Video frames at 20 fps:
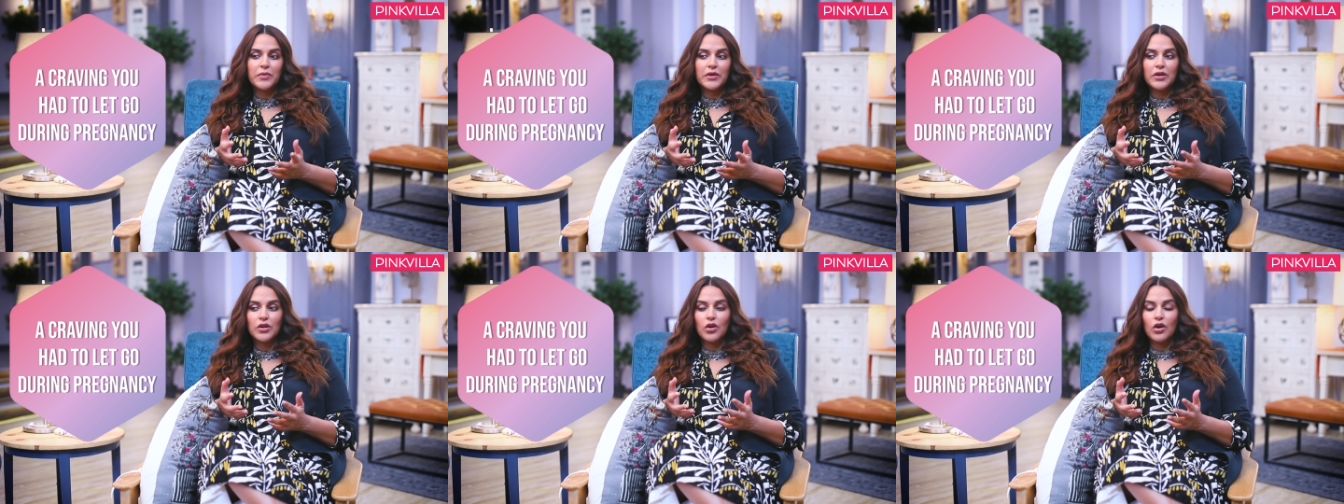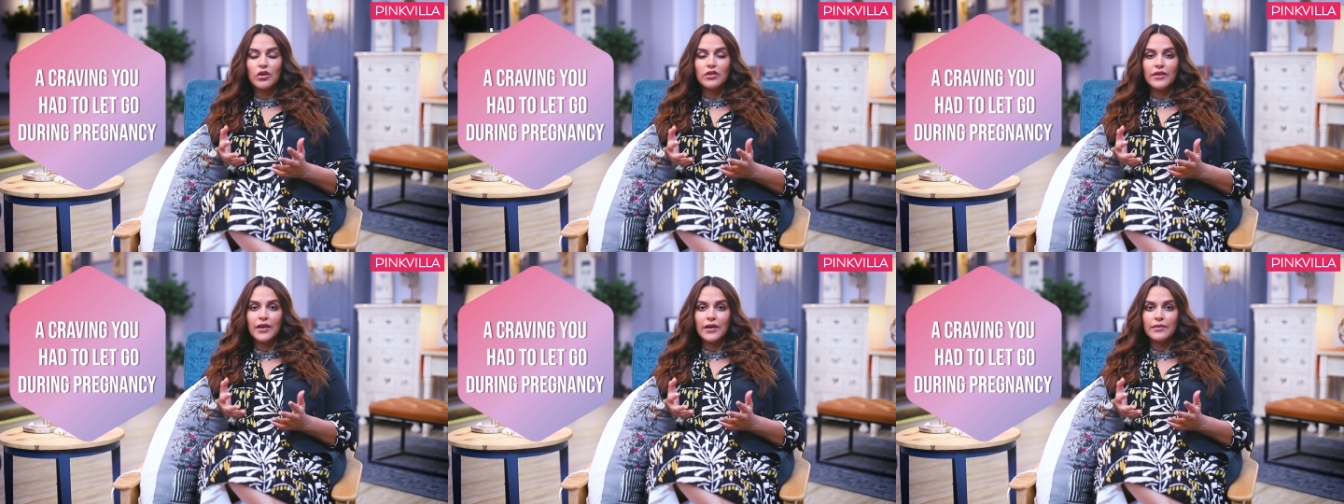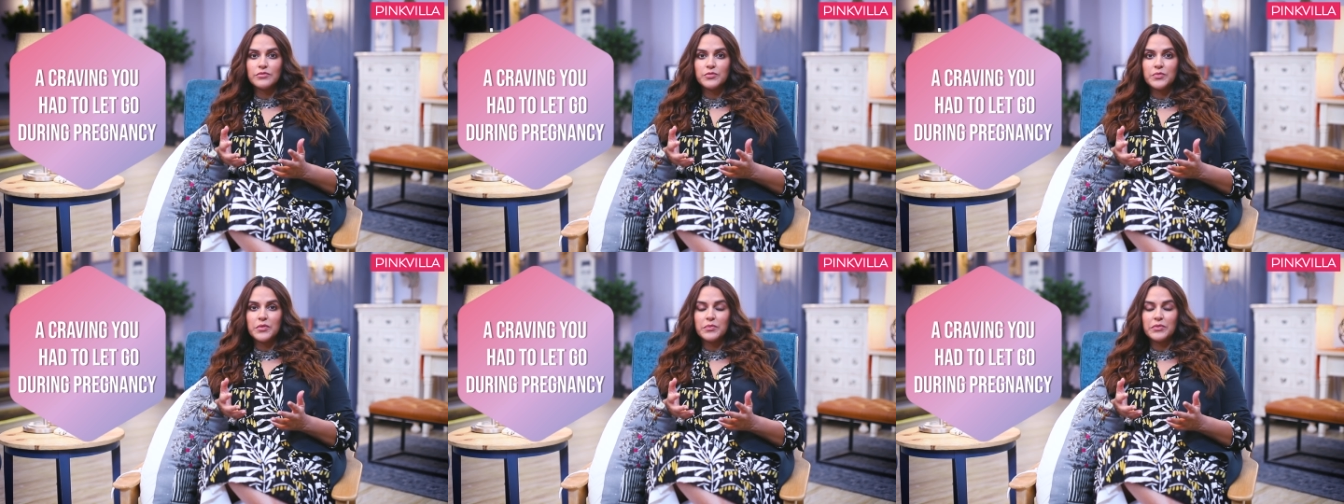but a lot of
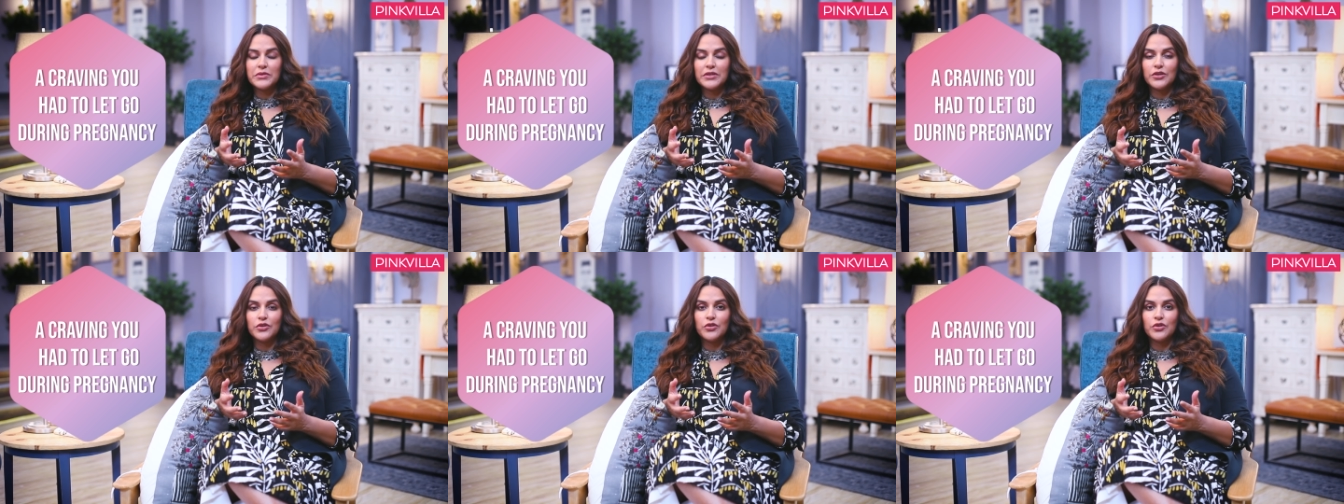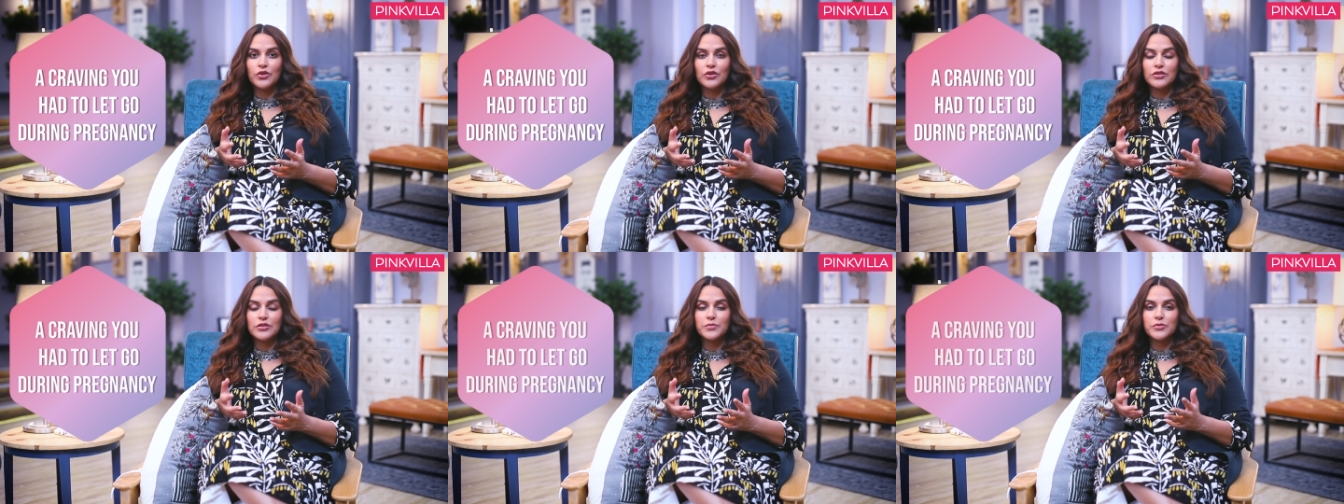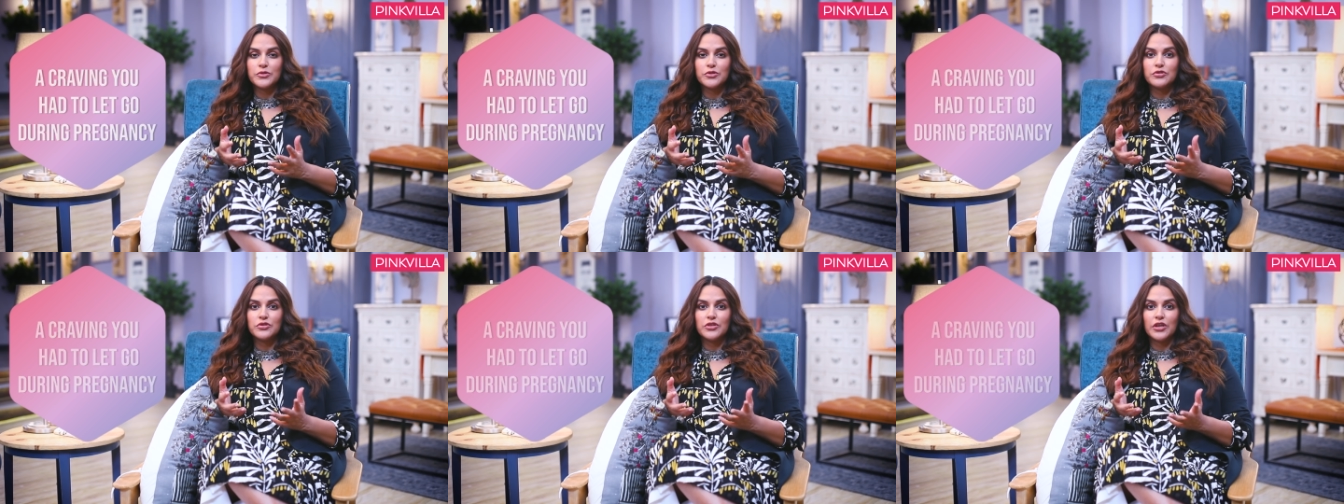times people tell you you're not
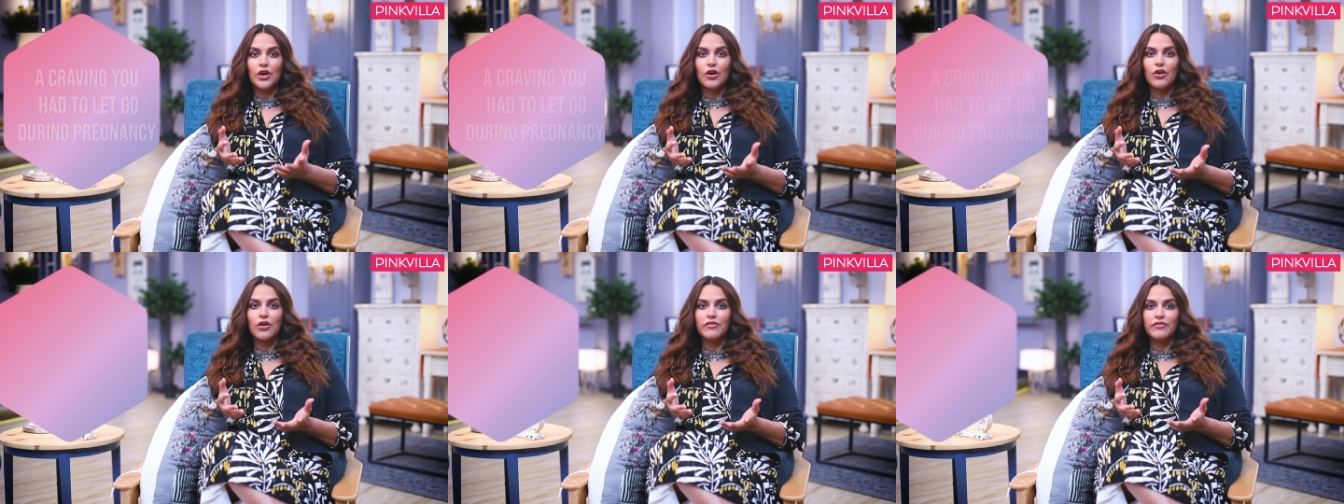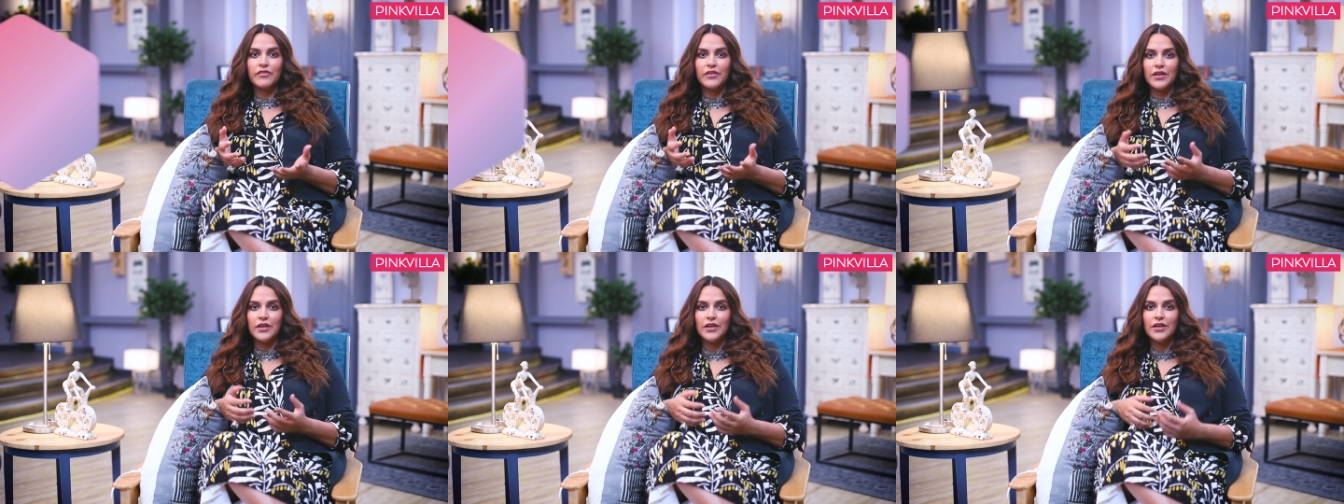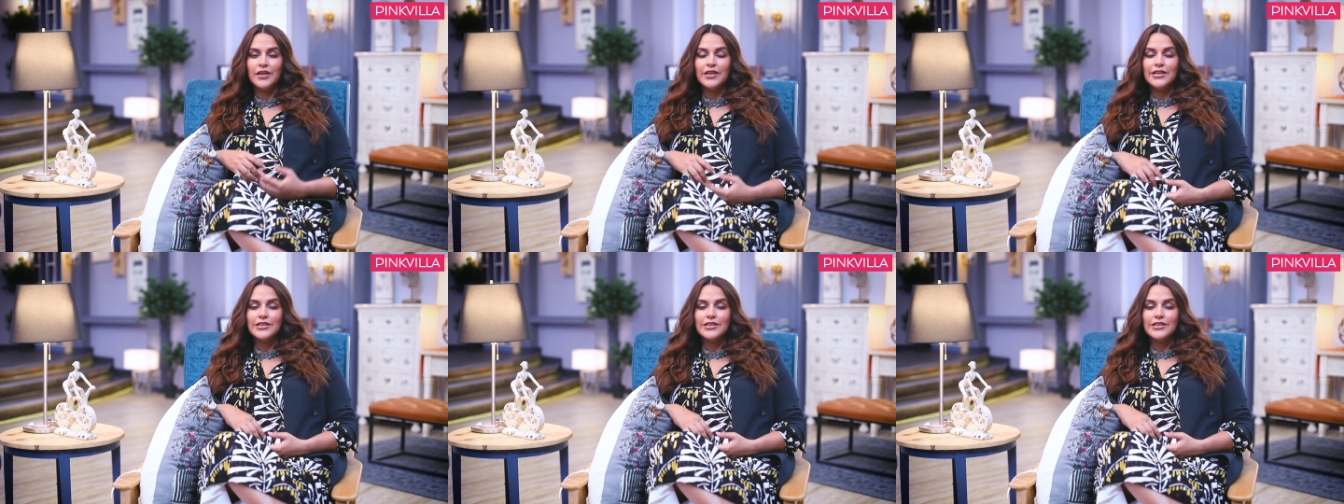supposed to drink coffee.